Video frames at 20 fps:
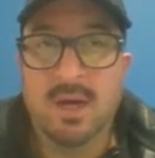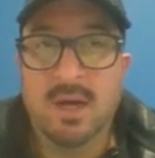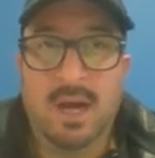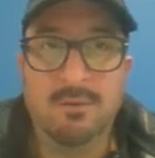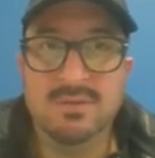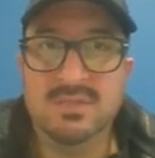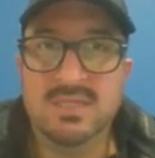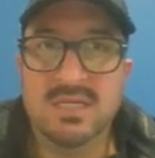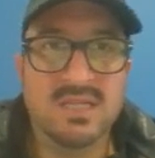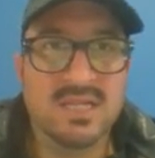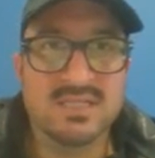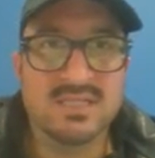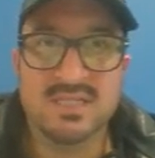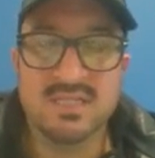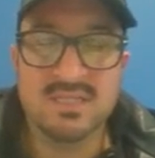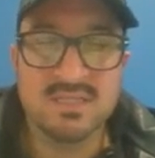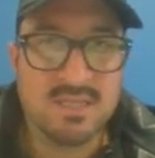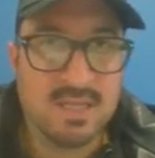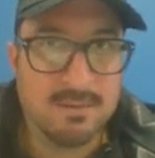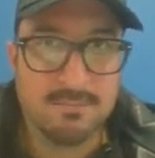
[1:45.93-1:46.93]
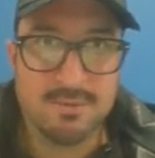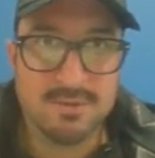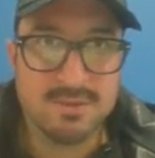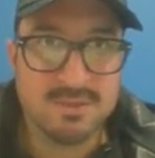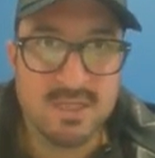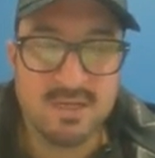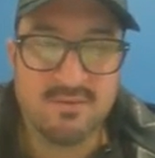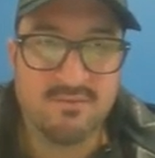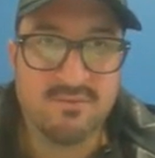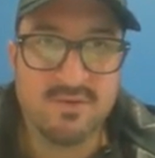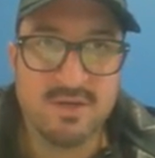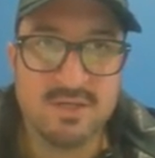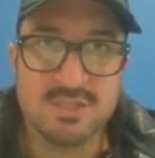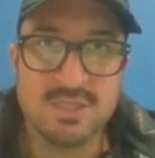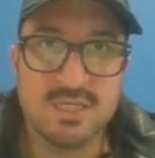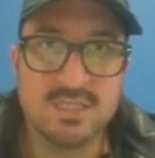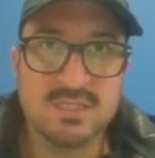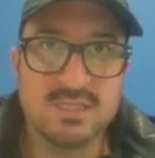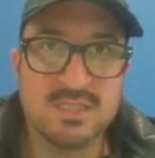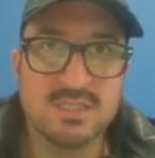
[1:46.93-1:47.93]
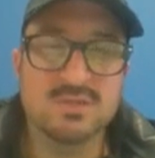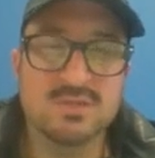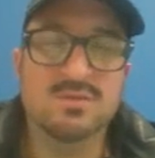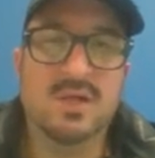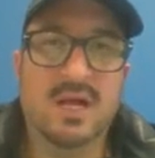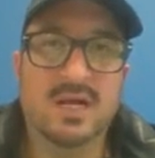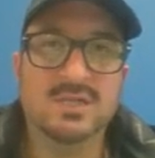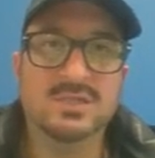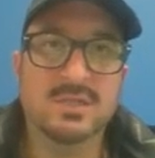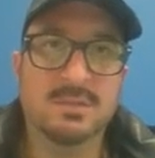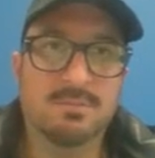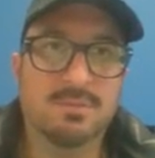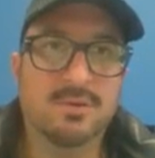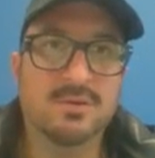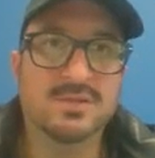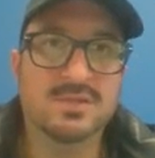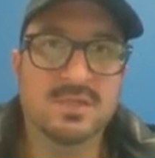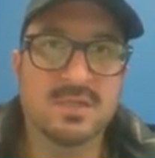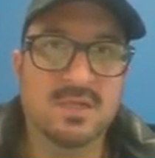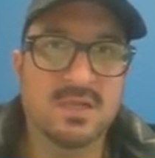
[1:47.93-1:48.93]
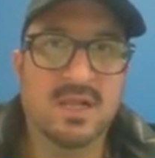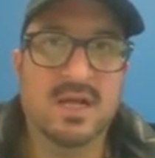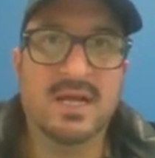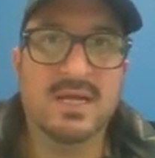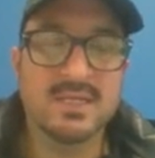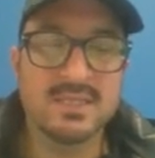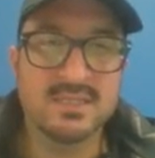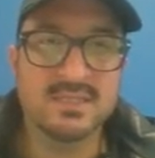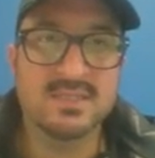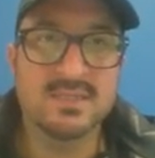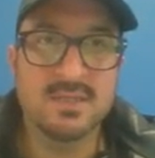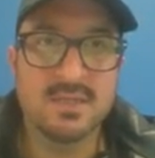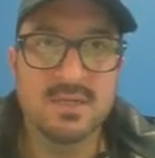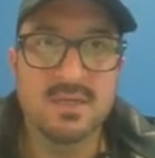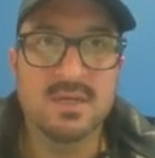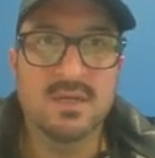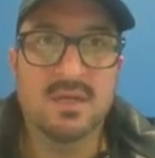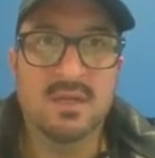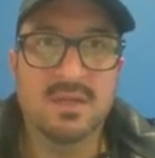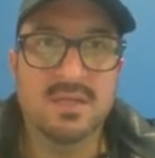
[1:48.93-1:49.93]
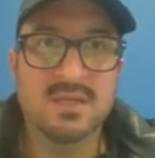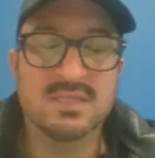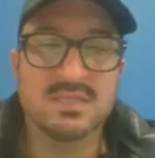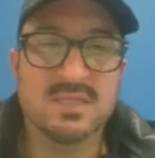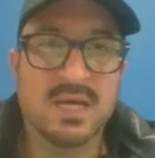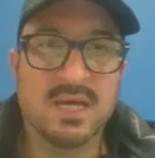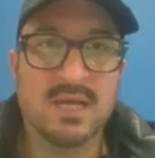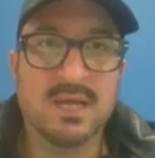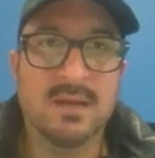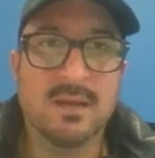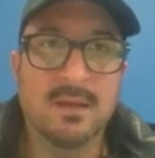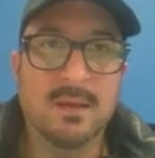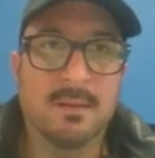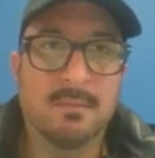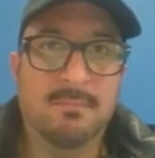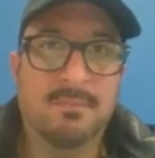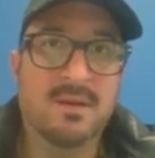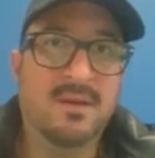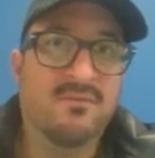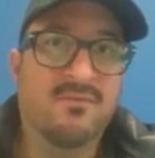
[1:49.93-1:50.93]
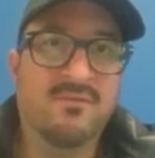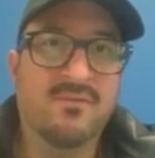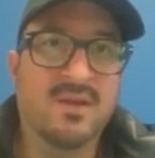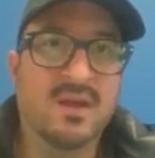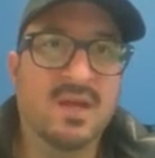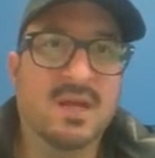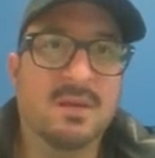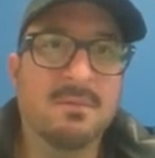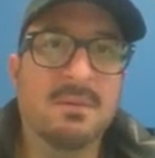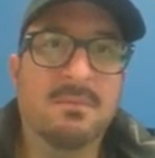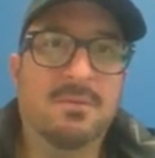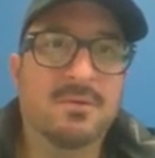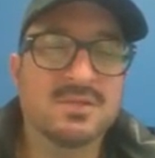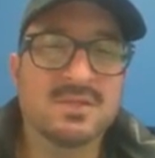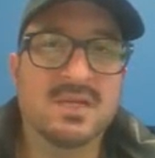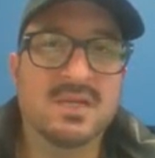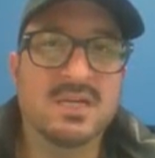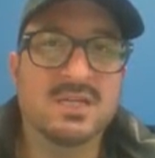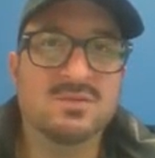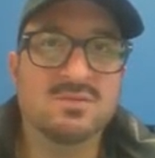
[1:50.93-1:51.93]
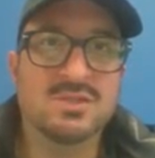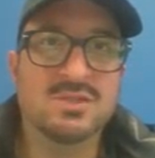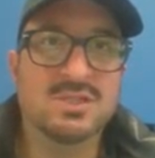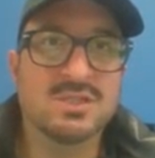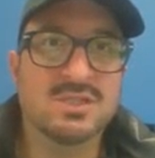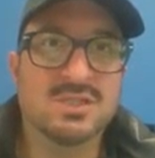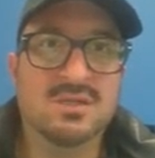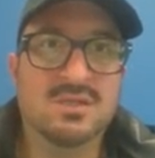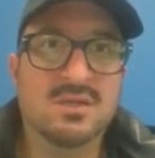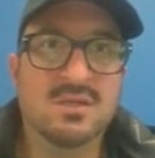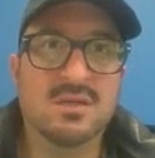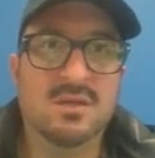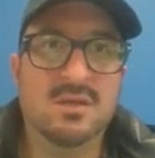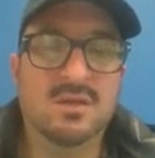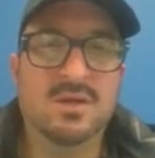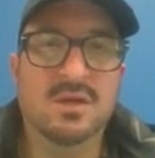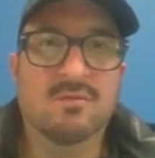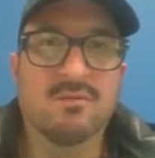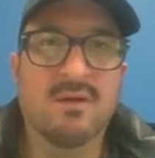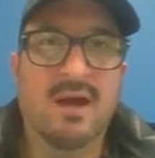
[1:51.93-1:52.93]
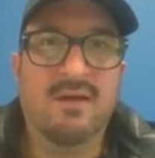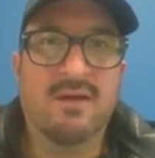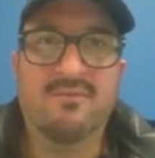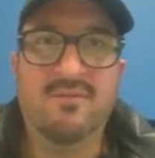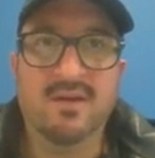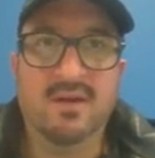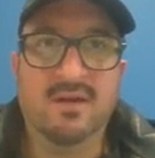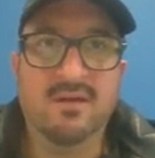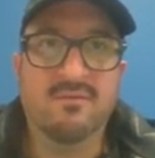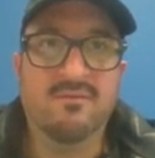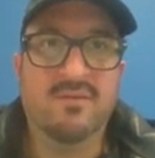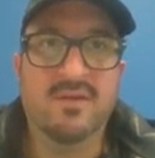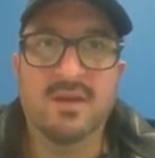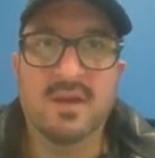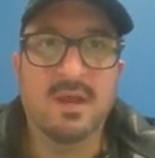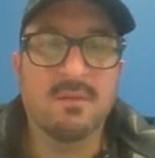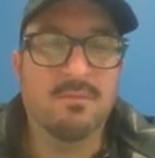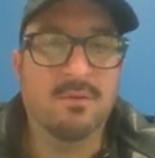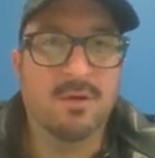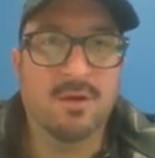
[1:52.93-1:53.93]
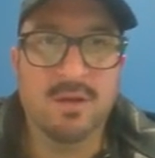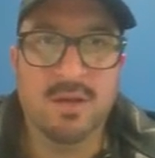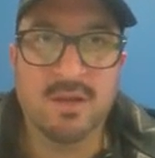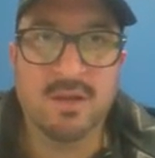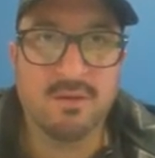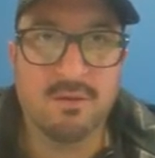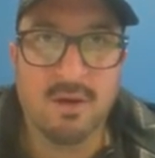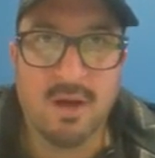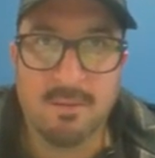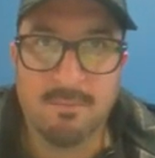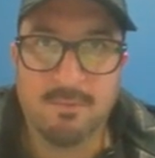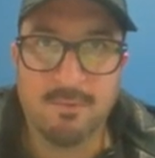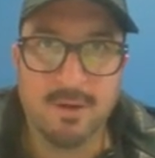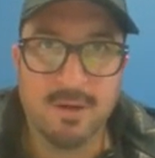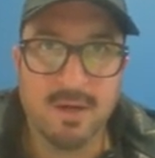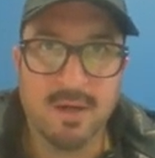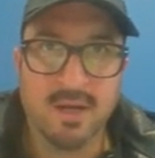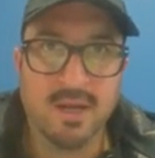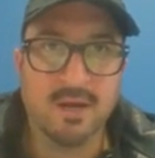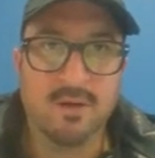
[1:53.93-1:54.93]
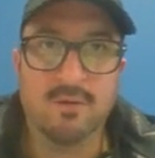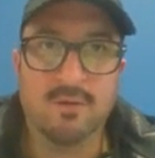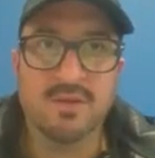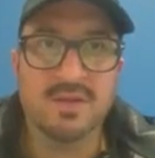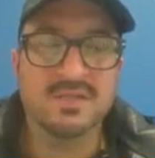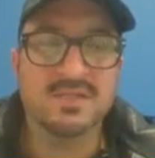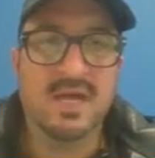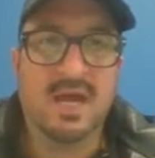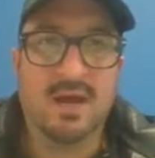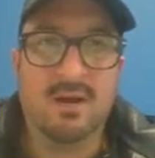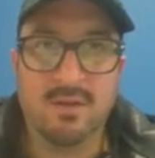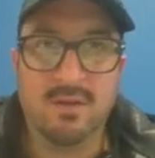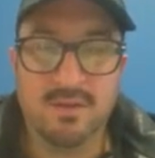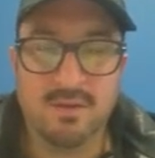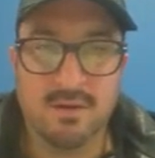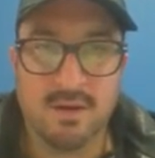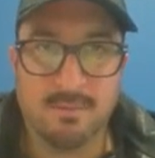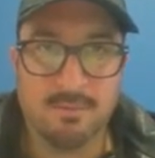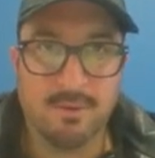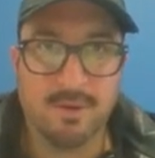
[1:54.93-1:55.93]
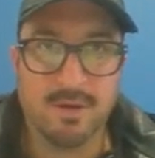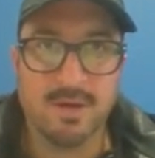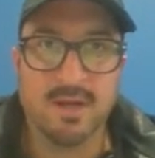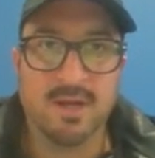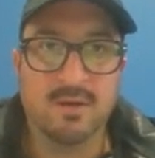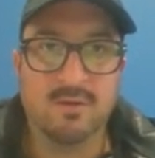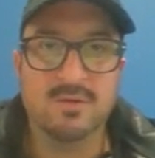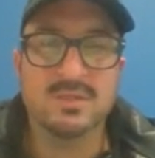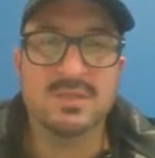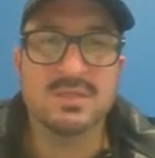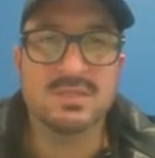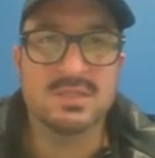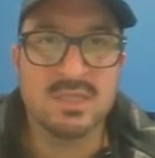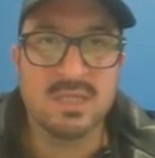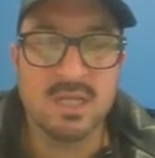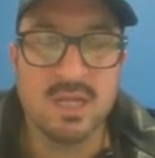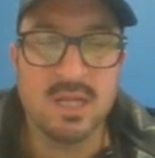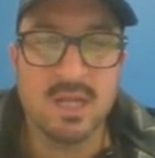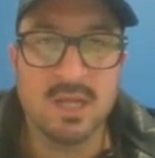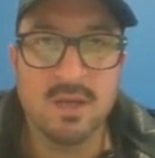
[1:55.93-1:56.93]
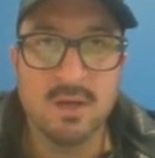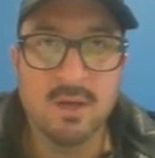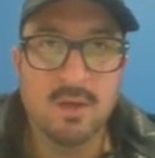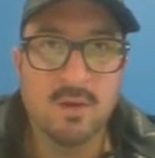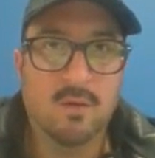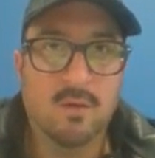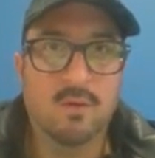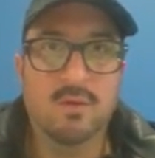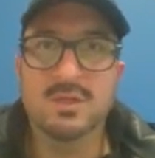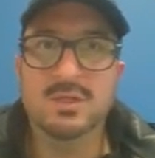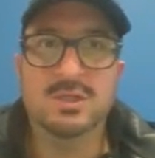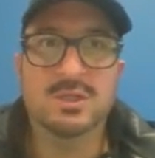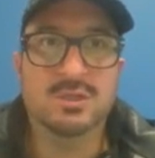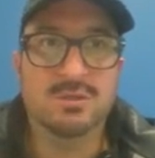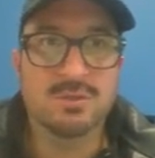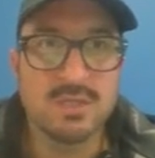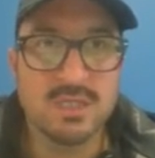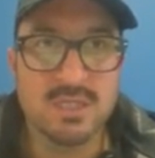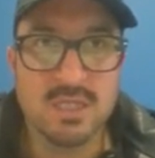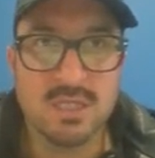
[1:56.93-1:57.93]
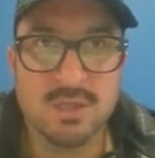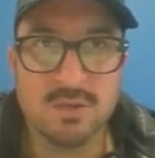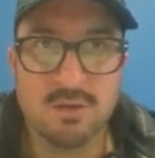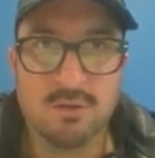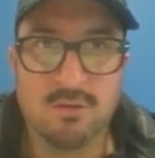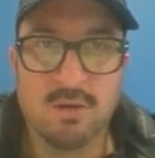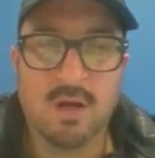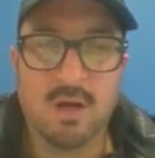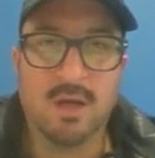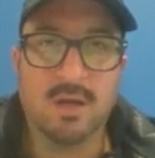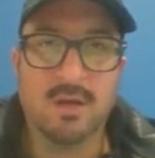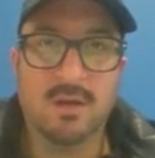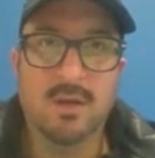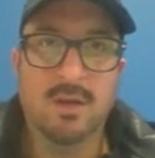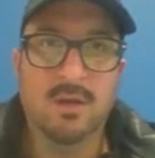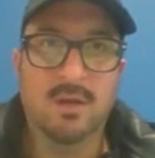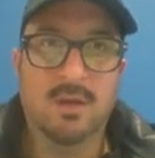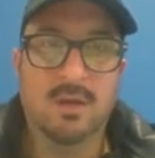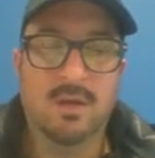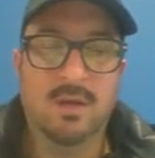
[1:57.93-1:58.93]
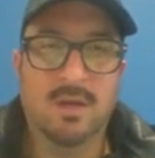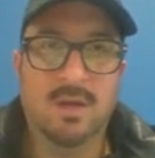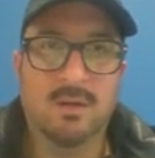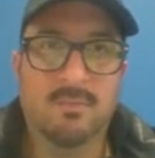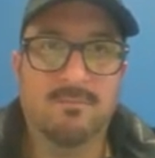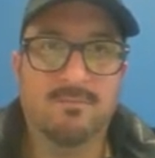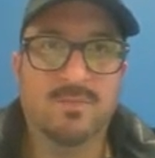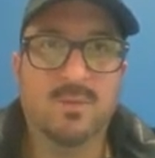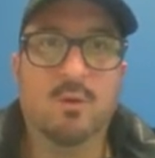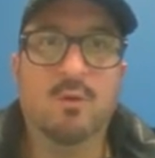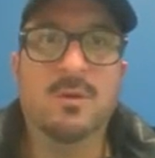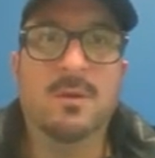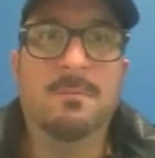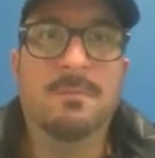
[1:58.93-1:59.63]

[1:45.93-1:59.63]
I would say less than 10% of franchisees will actually personalize the site, but if it can be personalized with just the graphic of the neighborhood that they're operating in, or the town that they're operating in, or the city, or the street that they're on, or the